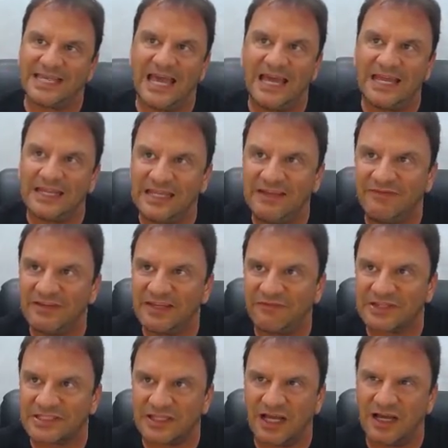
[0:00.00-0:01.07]
10, even if
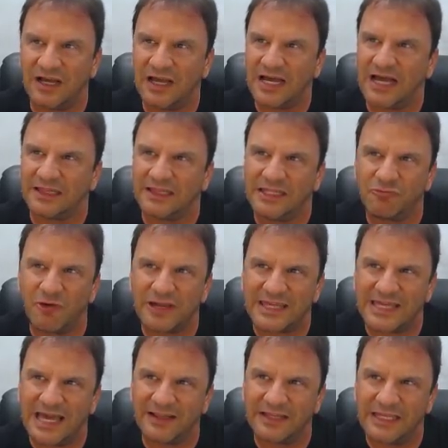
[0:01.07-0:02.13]
it's, I got Leroy
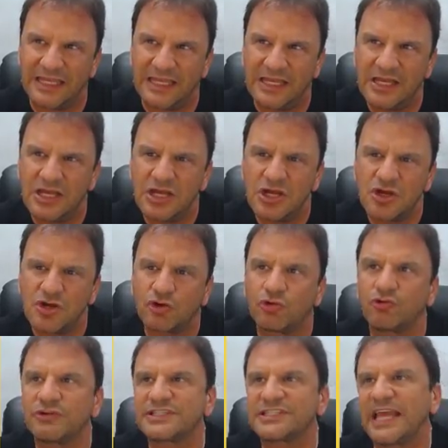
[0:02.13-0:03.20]
Kelly,
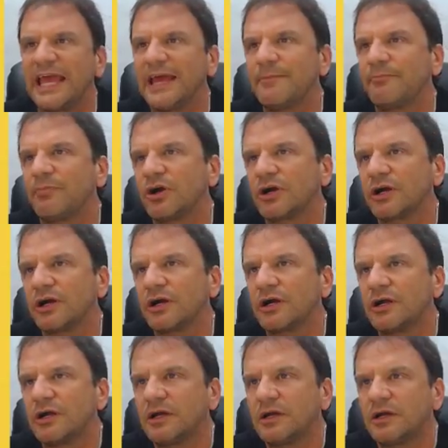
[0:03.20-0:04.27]
Chris
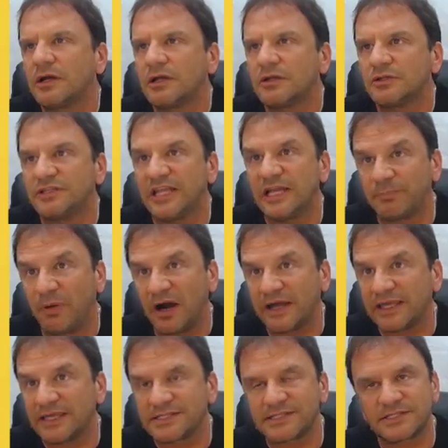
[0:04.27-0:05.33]
Hamburger, Dick
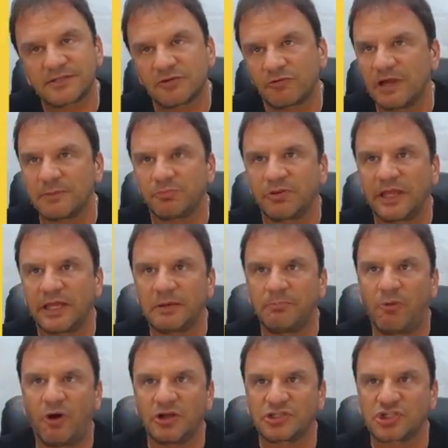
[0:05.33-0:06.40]
Butkus, great player,
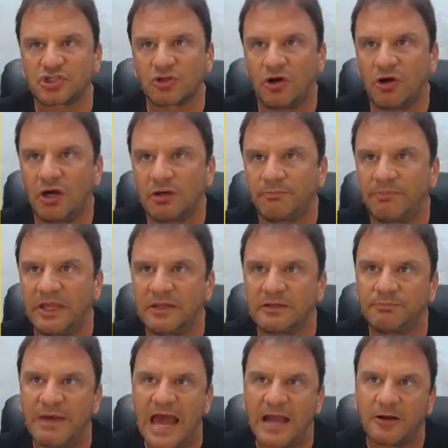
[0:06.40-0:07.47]
Bart Starr,
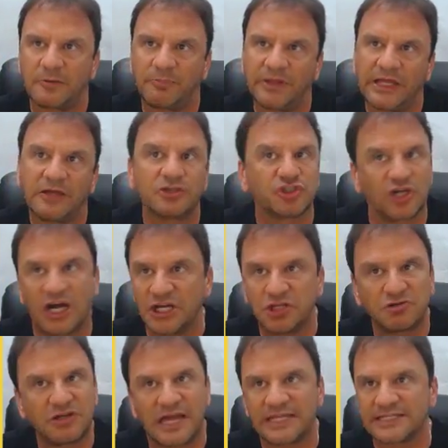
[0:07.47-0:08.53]
big Packer player, Johnny
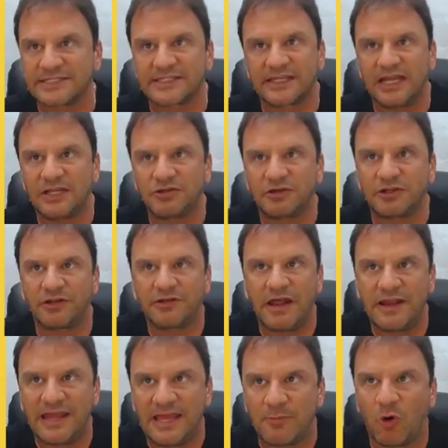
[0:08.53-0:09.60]
Unitas again. You're going to hear
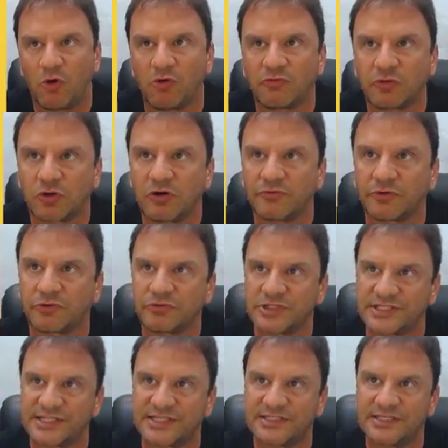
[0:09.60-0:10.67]
that name over and over through the
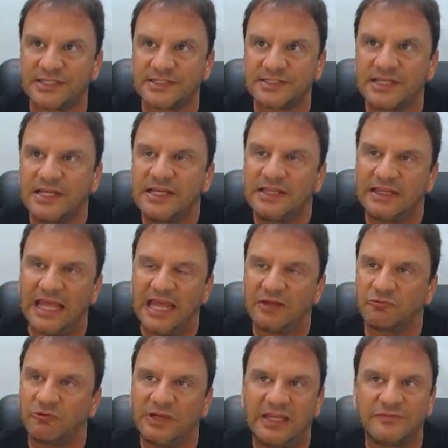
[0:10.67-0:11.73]
60s.
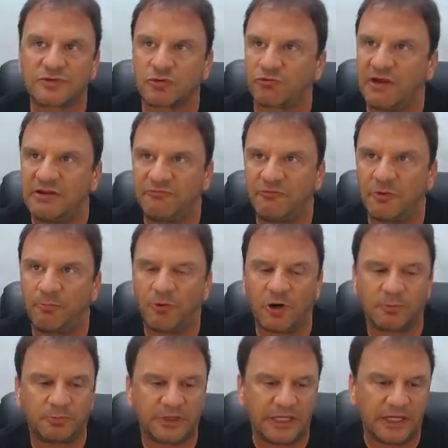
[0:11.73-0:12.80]
Dan Reeves, great
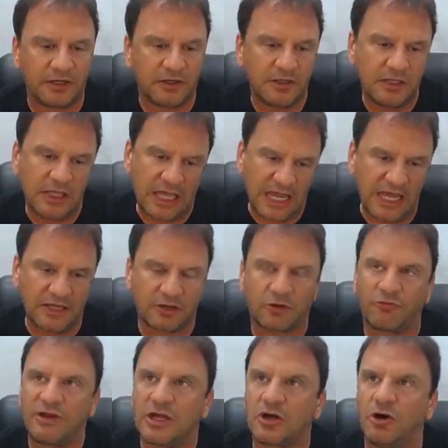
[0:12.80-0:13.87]
football player, and a
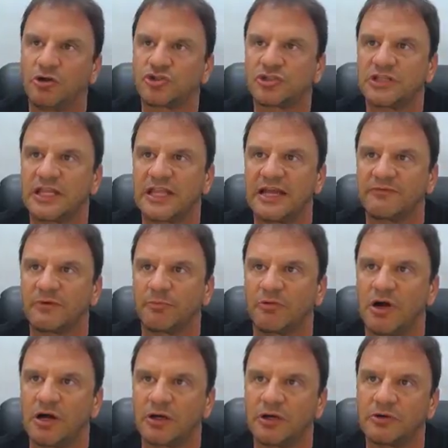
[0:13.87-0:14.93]
great coach of the Denver
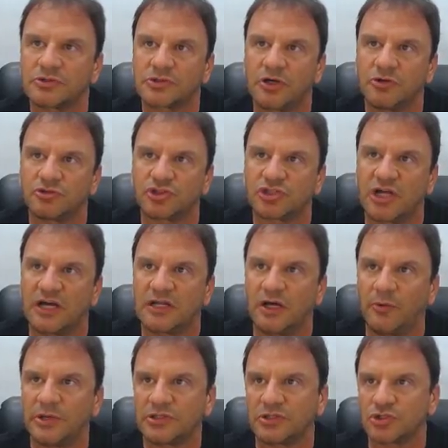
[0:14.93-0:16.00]
Broncos, coached John
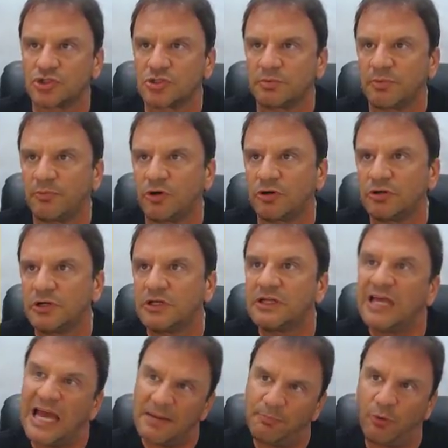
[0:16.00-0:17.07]
Elway to the Super Bowl,
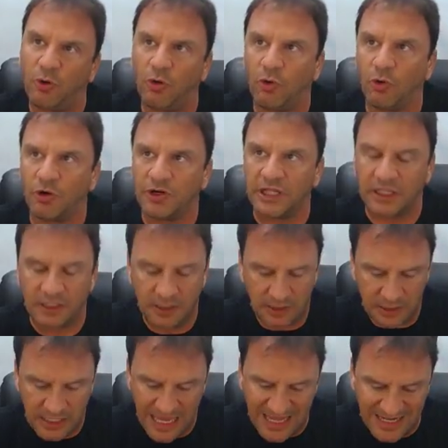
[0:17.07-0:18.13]
and Paul Hornung.
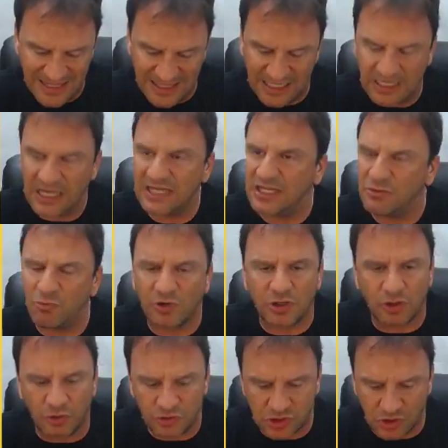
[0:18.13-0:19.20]
Any one
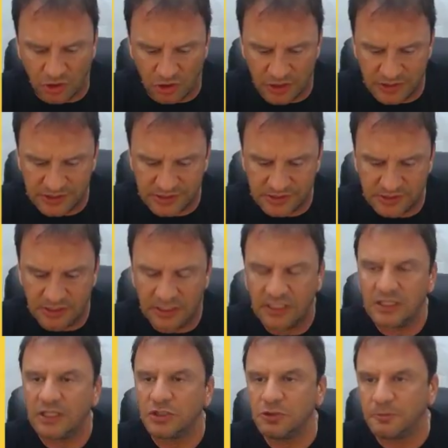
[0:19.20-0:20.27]
of those cards
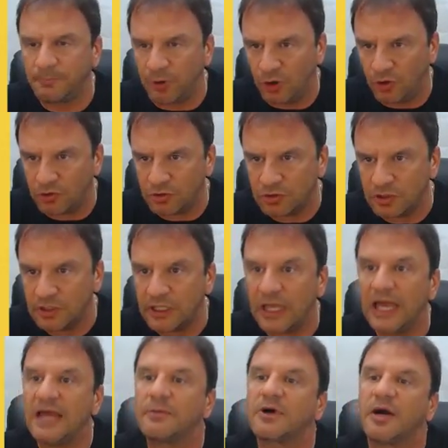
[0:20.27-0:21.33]
you pull
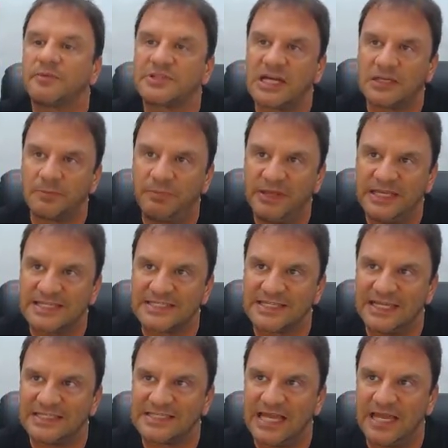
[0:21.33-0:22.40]
and comes out of
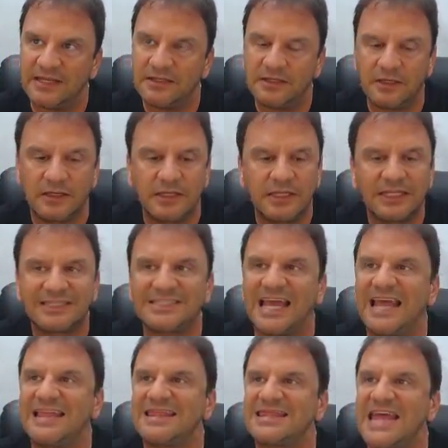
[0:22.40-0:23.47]
PSA 10,
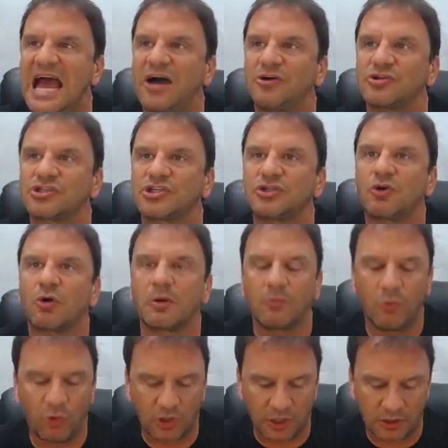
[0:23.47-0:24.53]
10,000 or
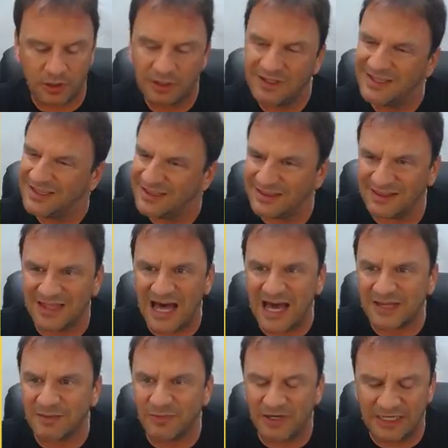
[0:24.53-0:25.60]
more.
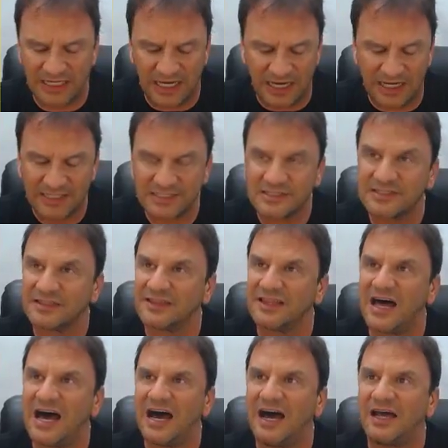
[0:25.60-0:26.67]
Lot of money, guys.
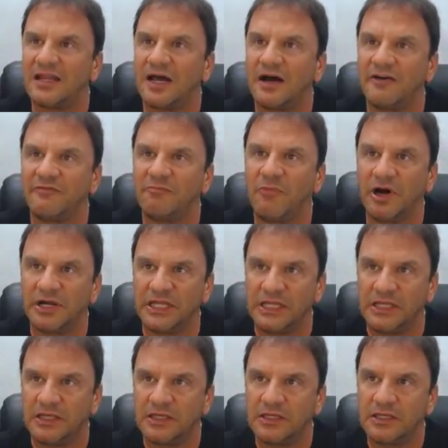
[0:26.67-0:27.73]
Lot of money.